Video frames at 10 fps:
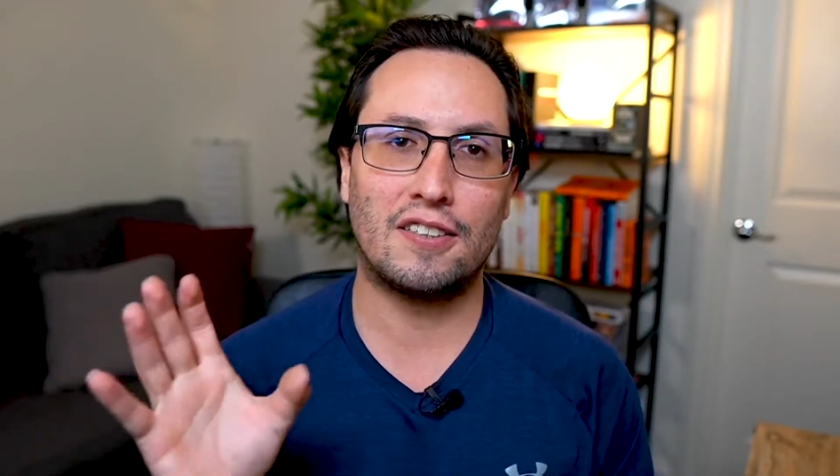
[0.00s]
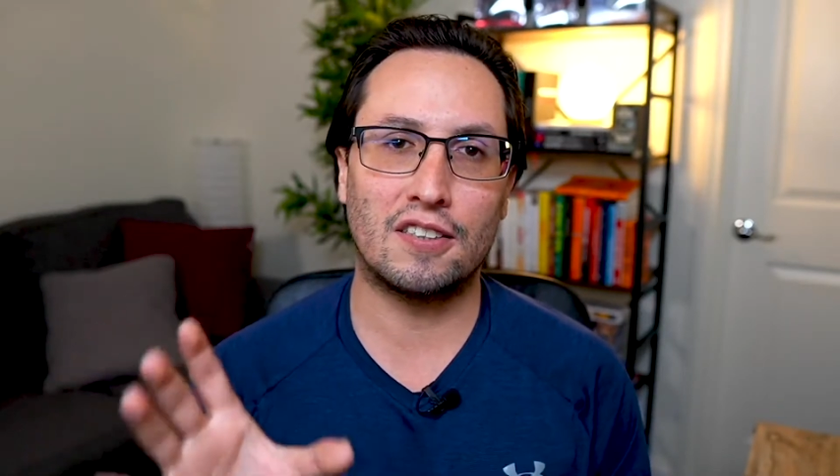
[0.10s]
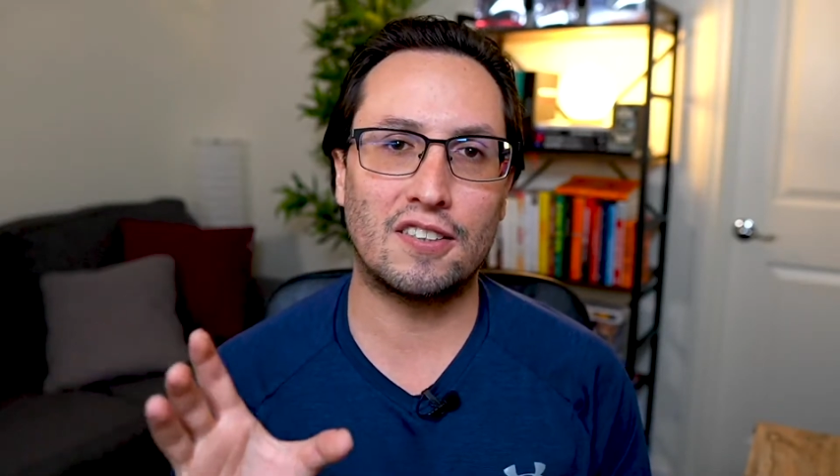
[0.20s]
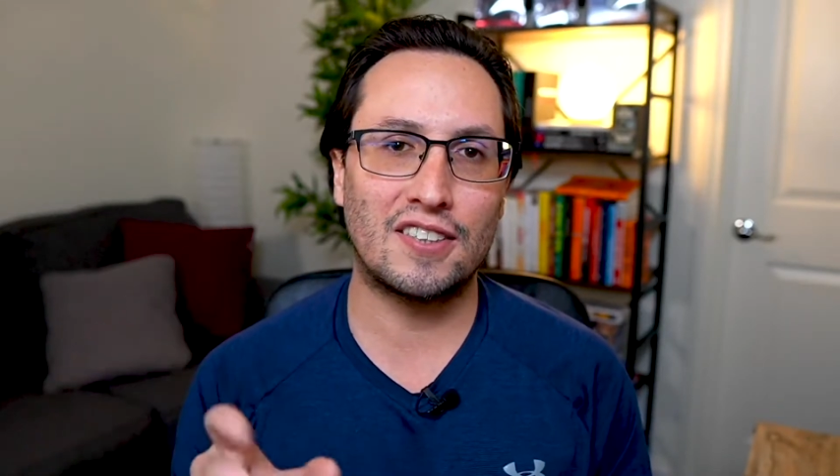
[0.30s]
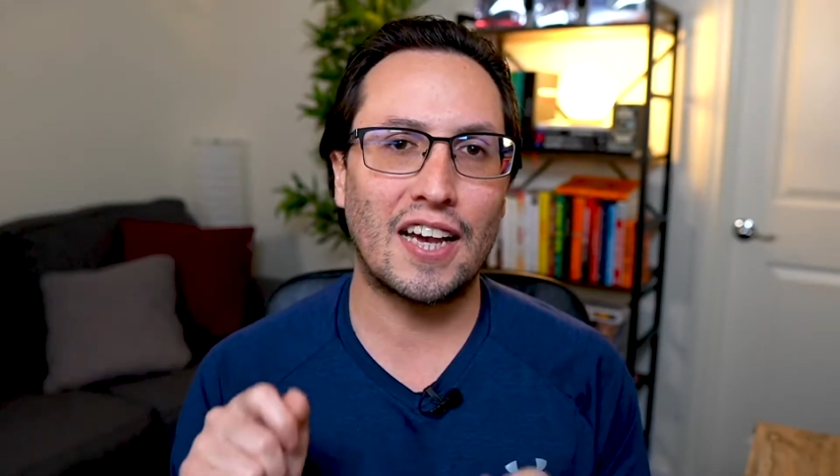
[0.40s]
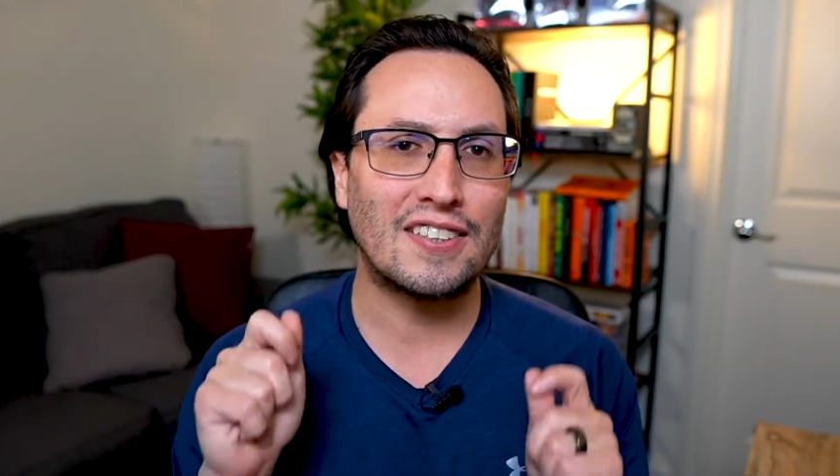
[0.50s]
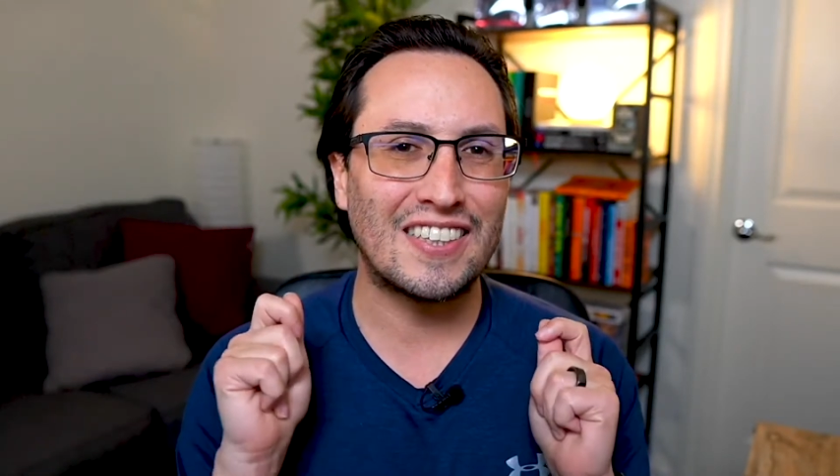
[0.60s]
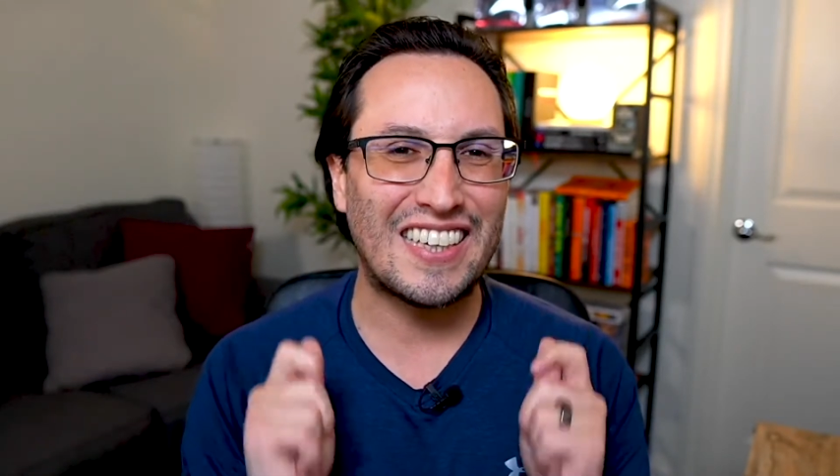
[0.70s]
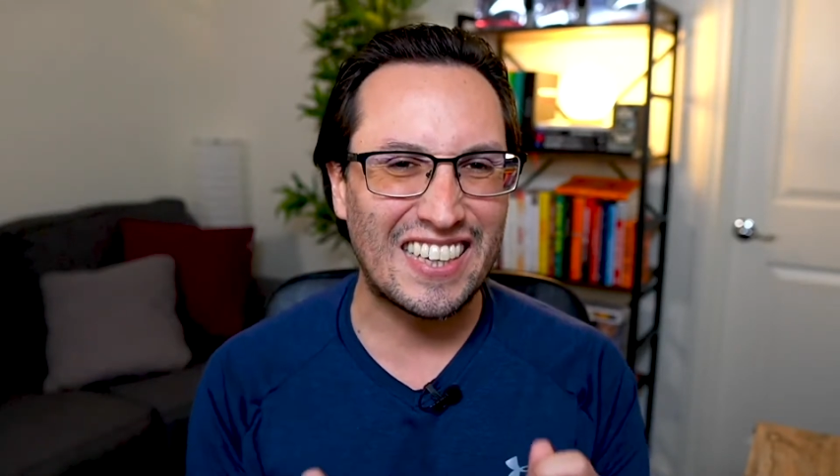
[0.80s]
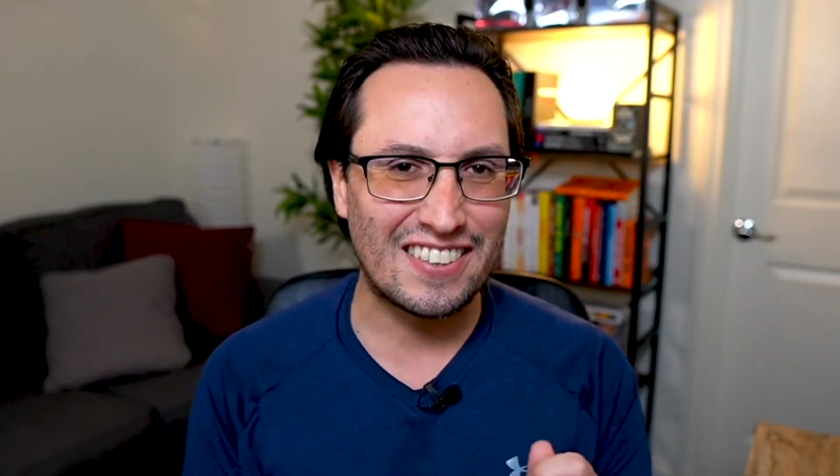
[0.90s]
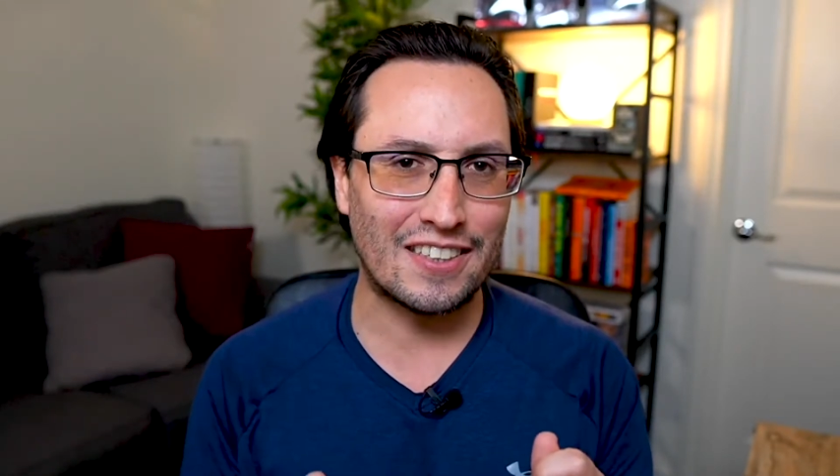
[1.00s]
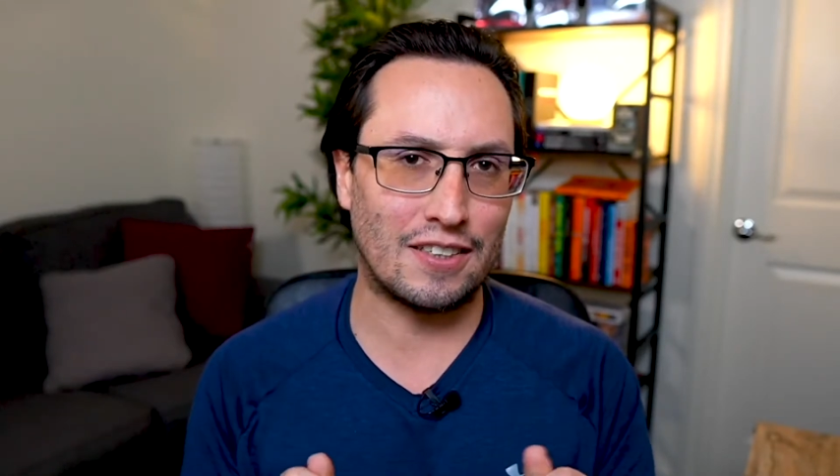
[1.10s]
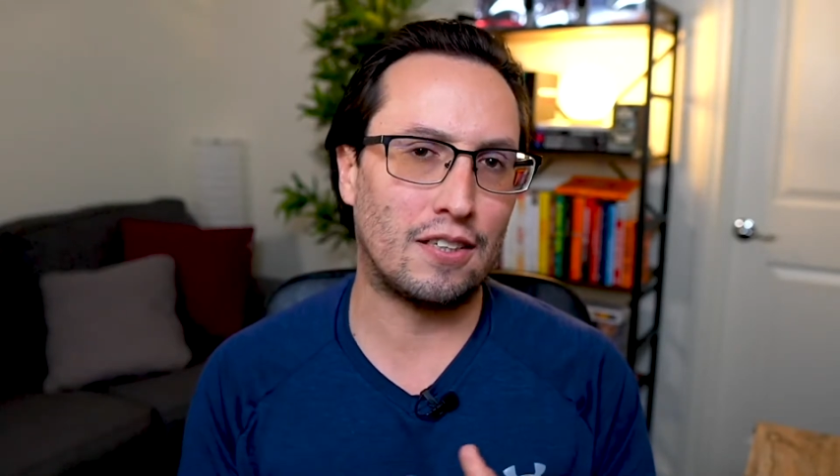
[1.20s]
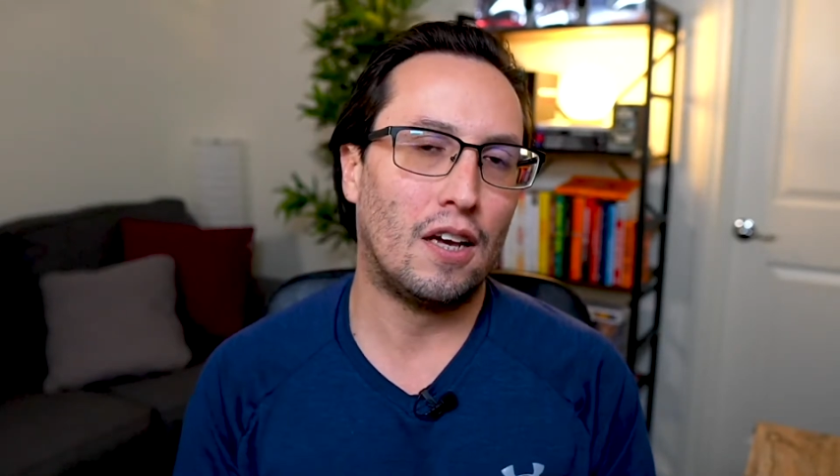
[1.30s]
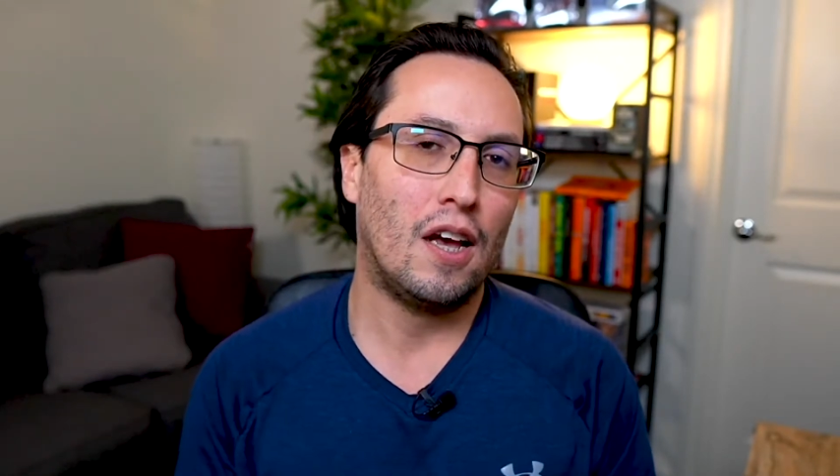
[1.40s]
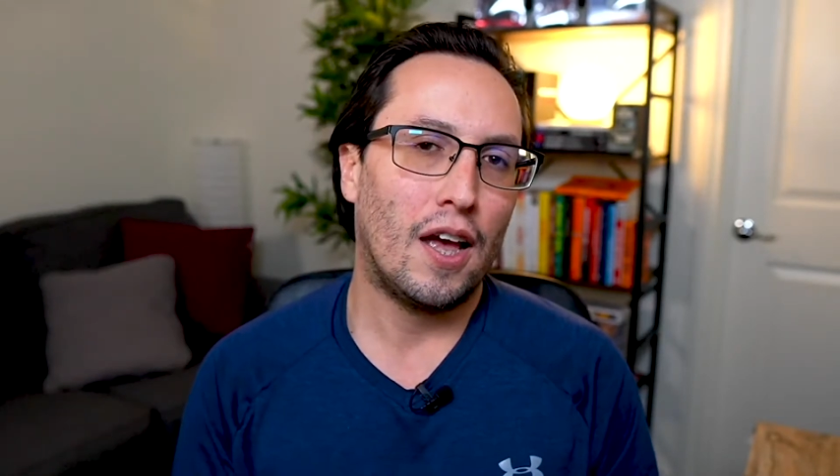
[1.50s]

success isn't